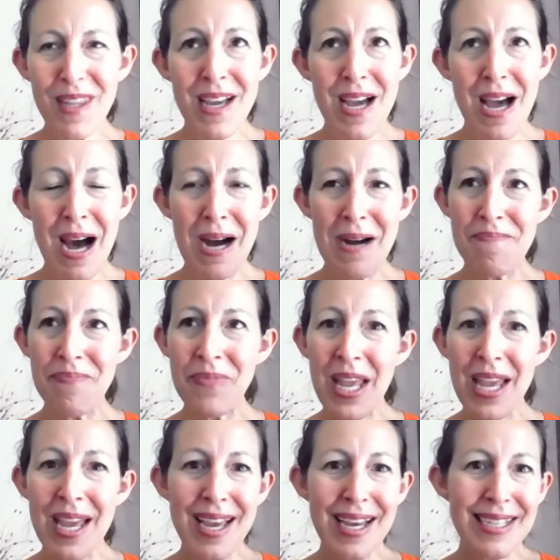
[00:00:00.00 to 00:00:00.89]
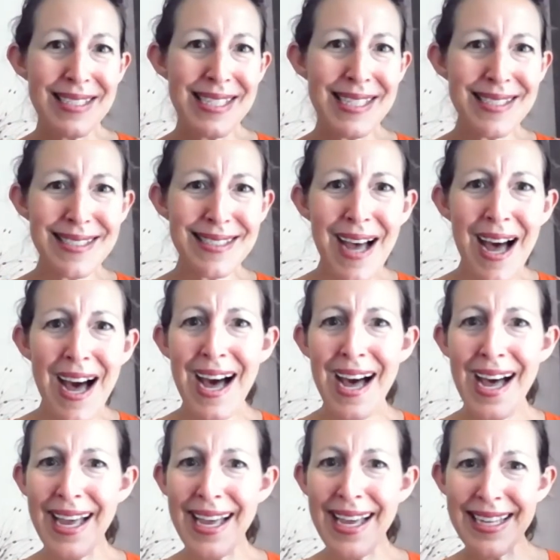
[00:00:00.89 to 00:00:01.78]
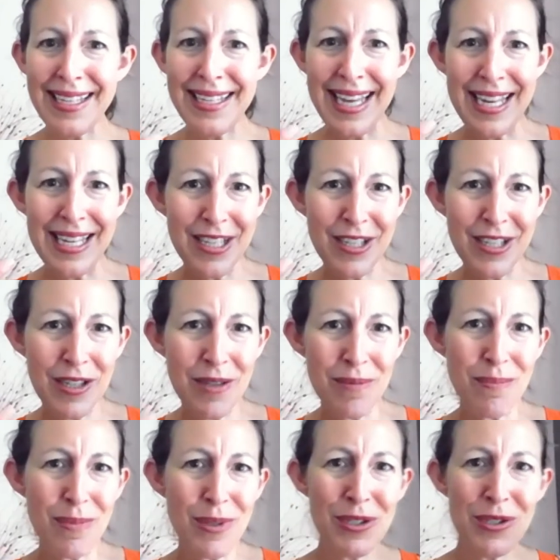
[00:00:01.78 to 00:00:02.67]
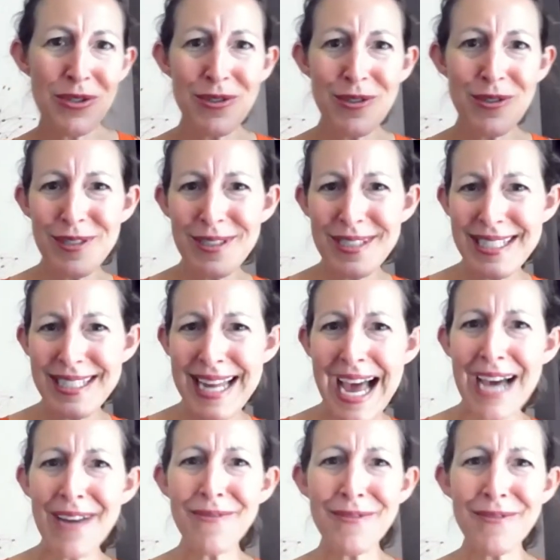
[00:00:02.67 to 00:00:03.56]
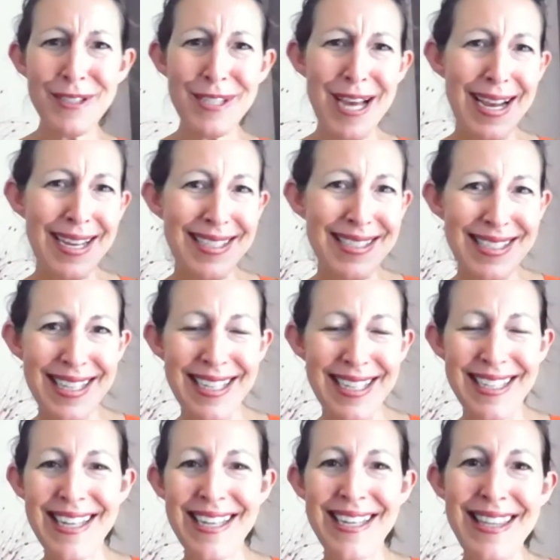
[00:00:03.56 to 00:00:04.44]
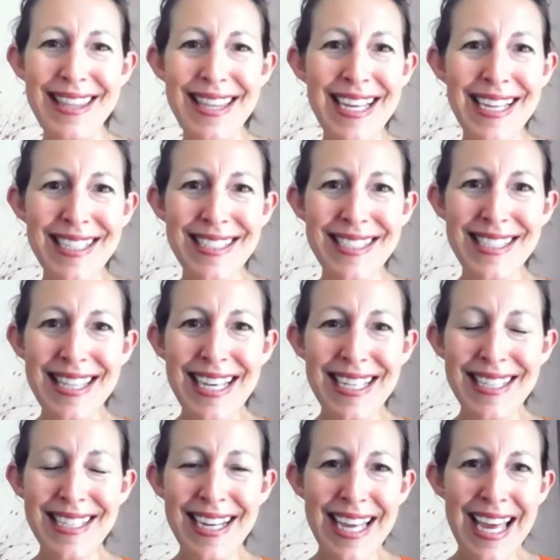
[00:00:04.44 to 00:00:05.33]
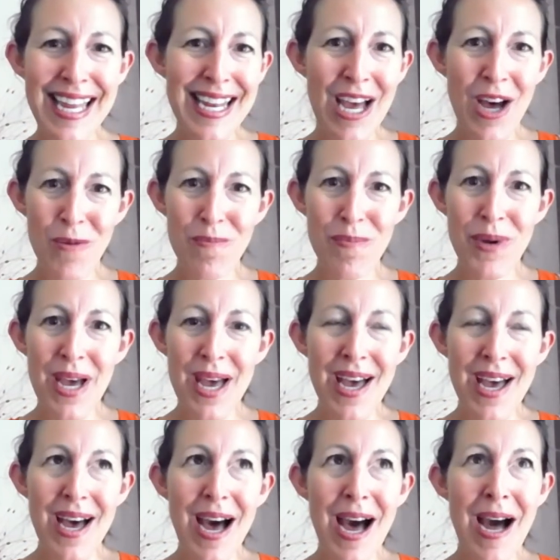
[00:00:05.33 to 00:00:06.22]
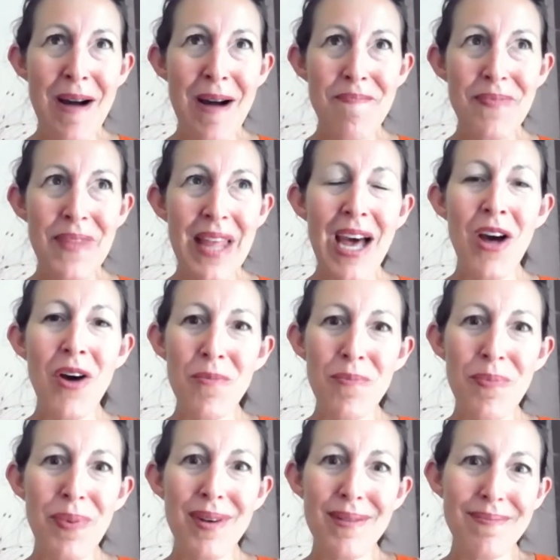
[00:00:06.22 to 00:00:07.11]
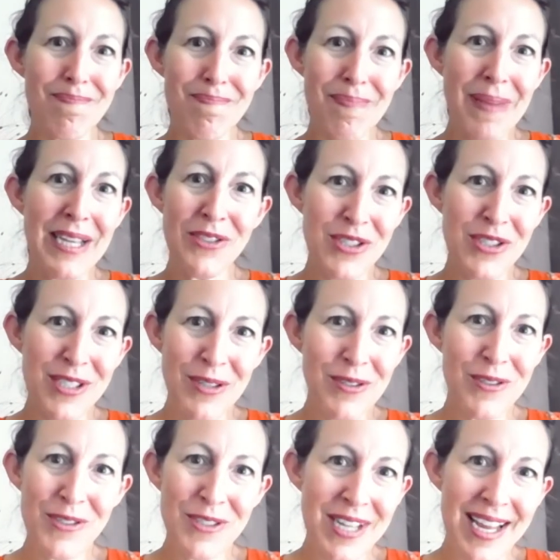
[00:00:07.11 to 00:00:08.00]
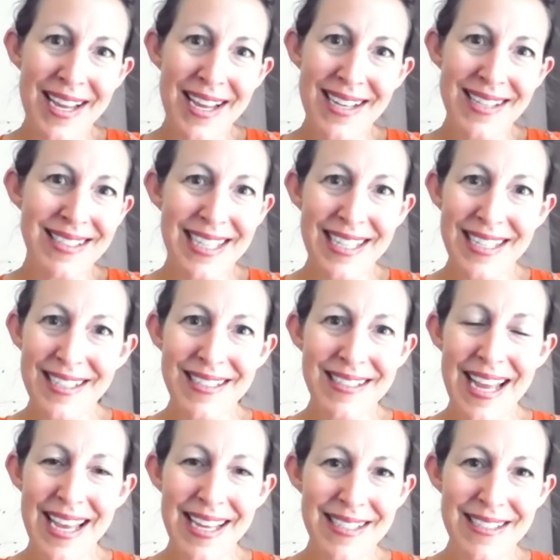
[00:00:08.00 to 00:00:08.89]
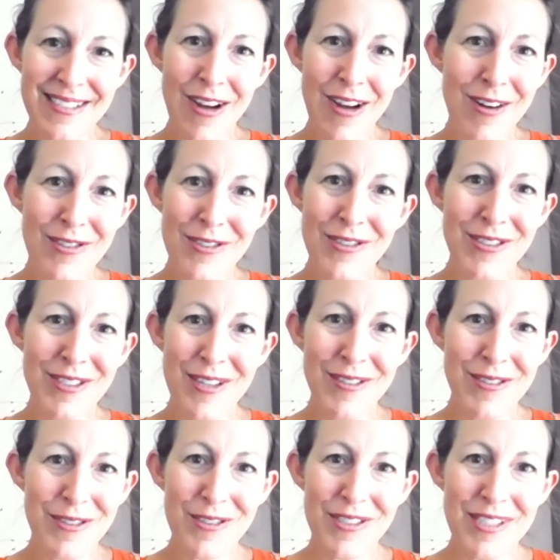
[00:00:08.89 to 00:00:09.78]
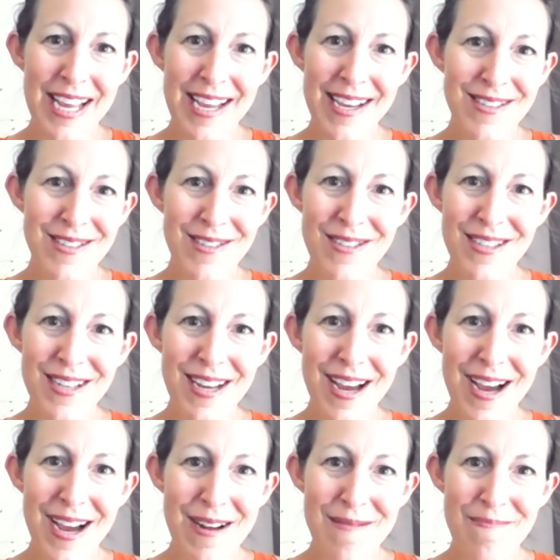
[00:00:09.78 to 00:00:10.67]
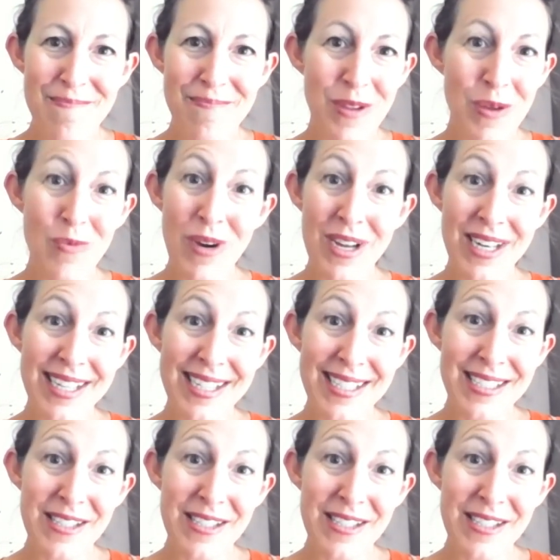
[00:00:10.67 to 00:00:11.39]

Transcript: um, design and commercials and advertising and things that again help um, help patients understand and, and doctors understand um, what is